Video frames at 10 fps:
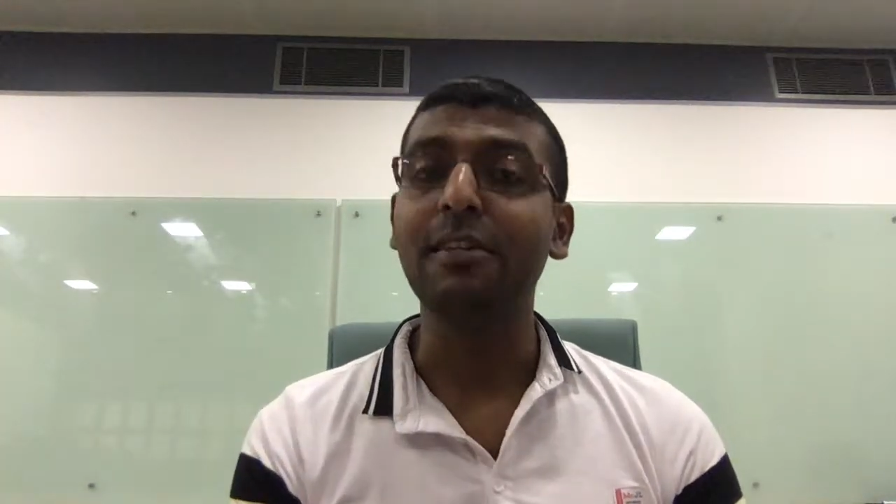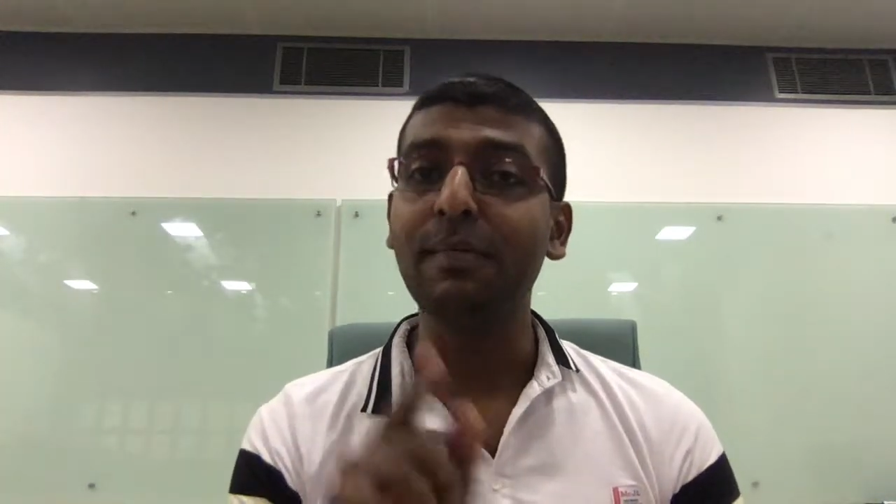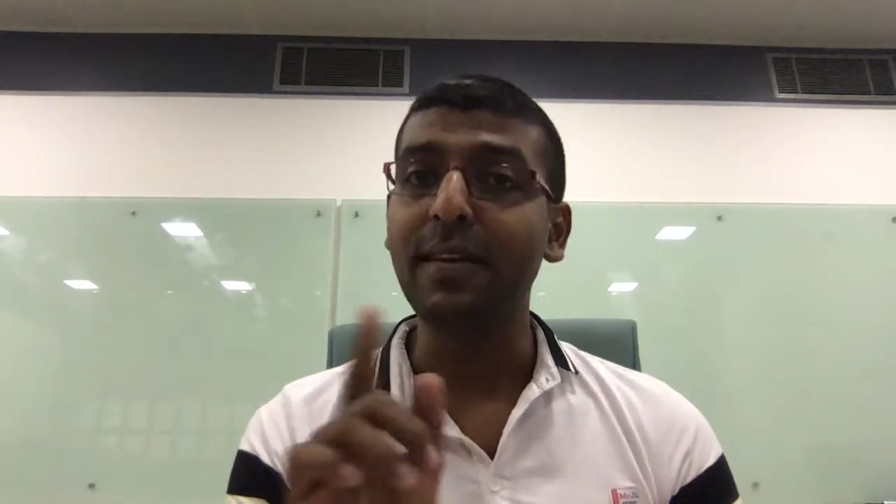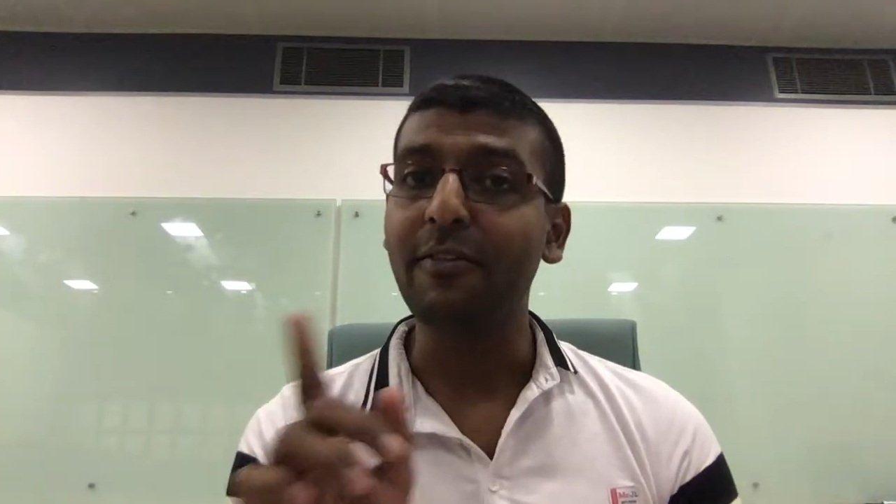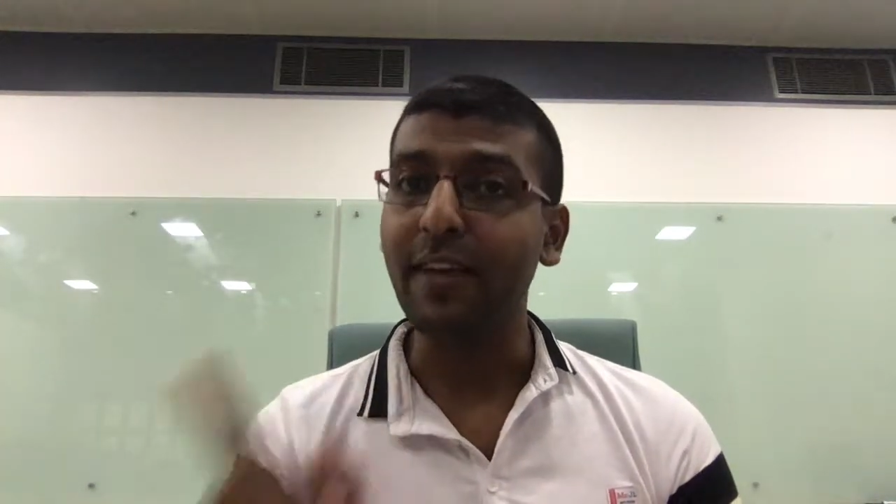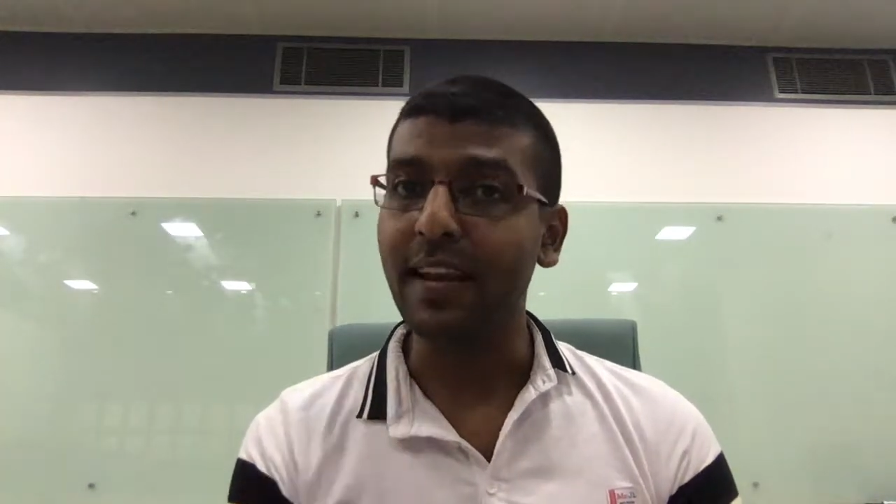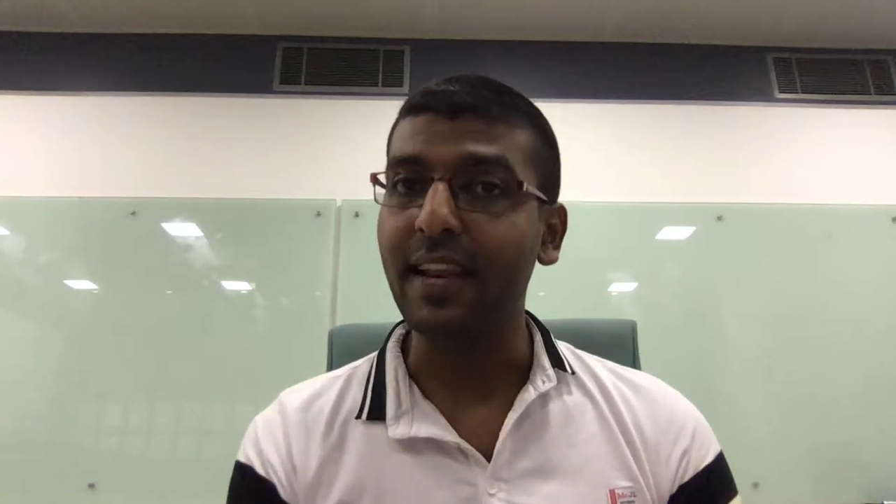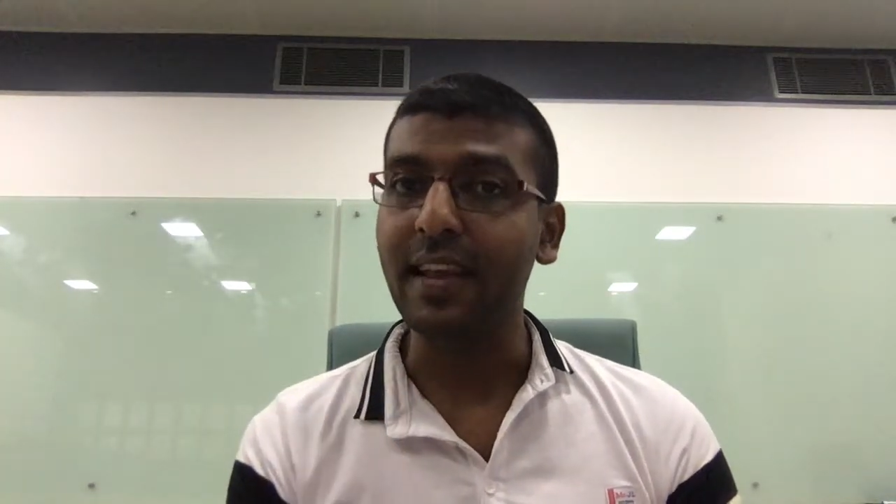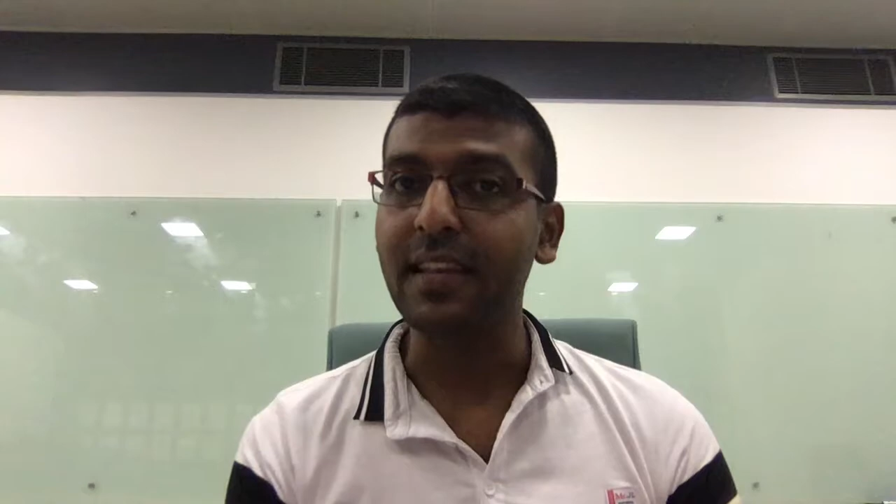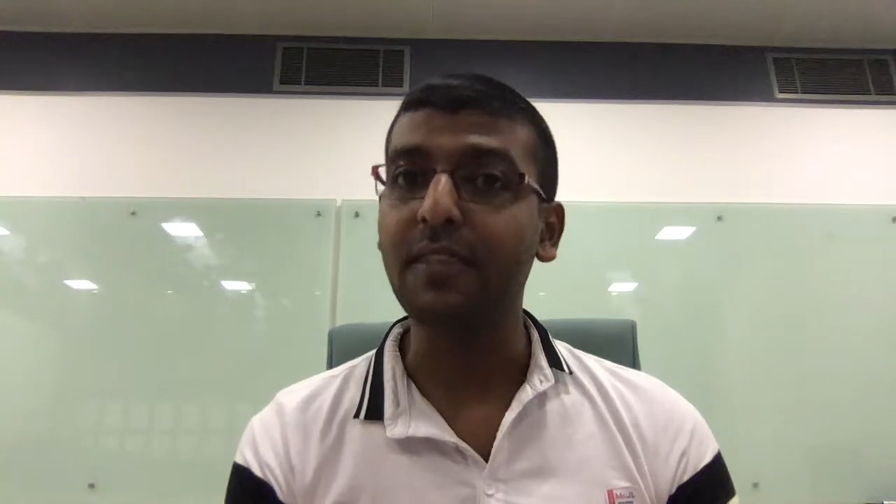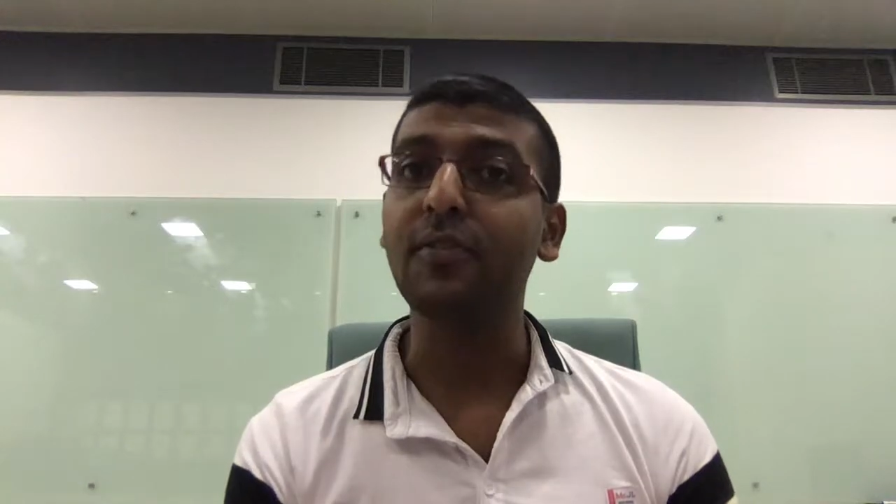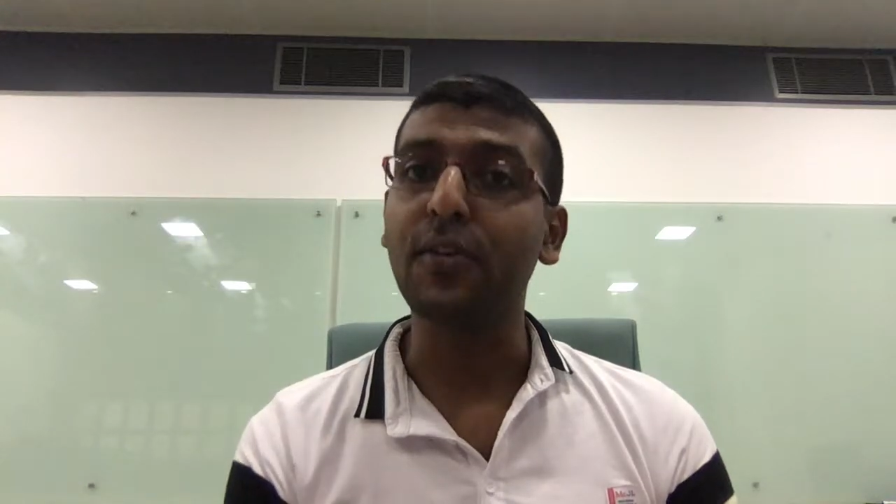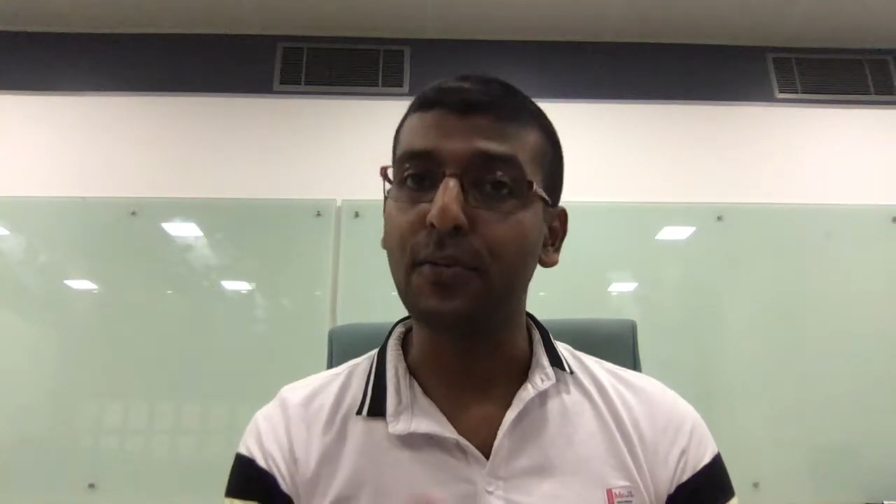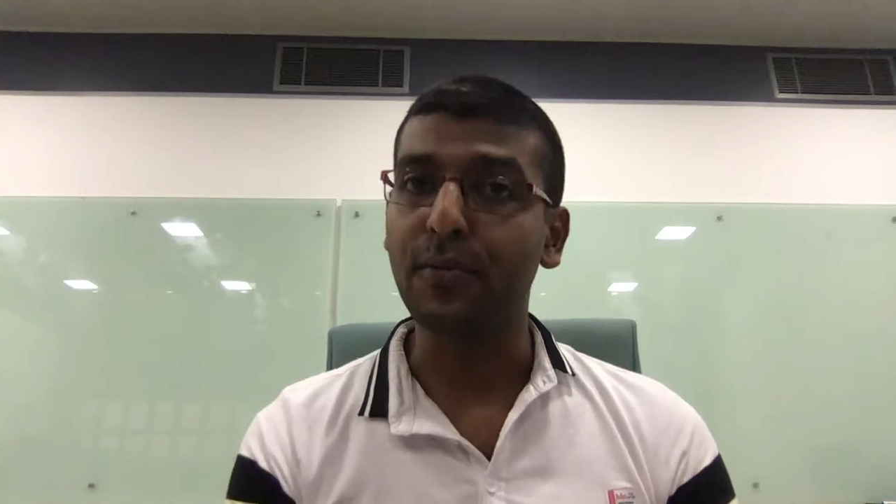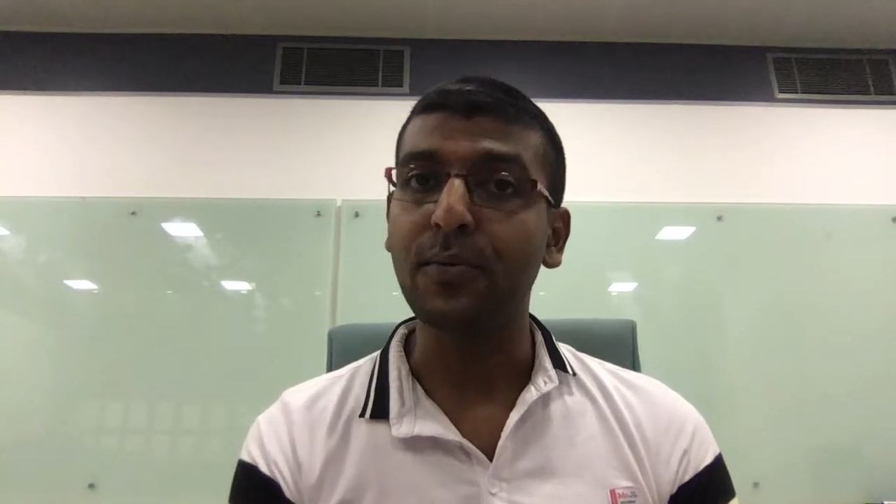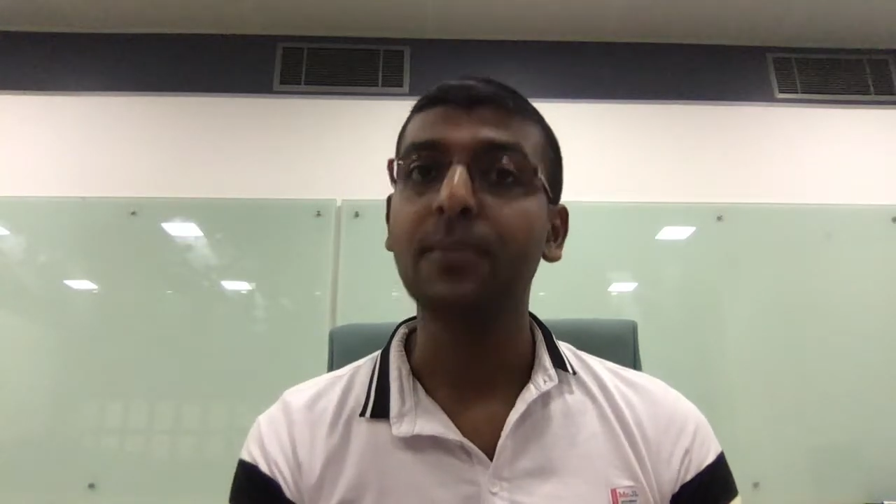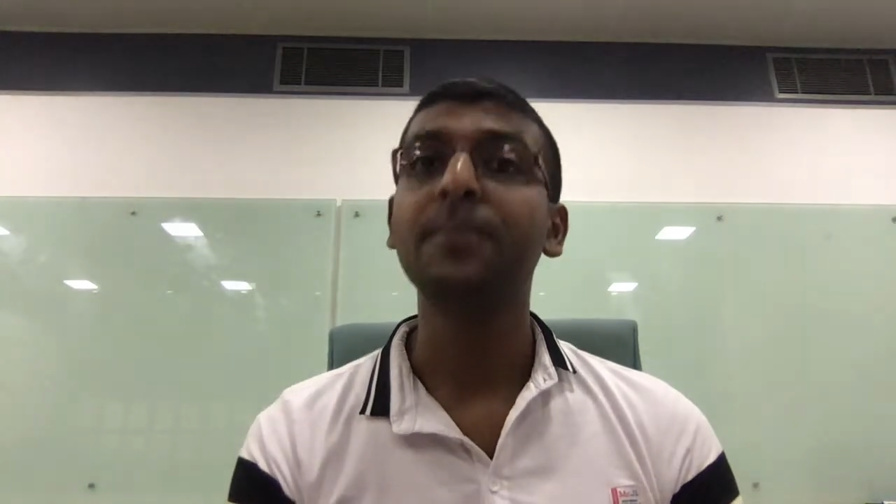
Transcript: be very easy for you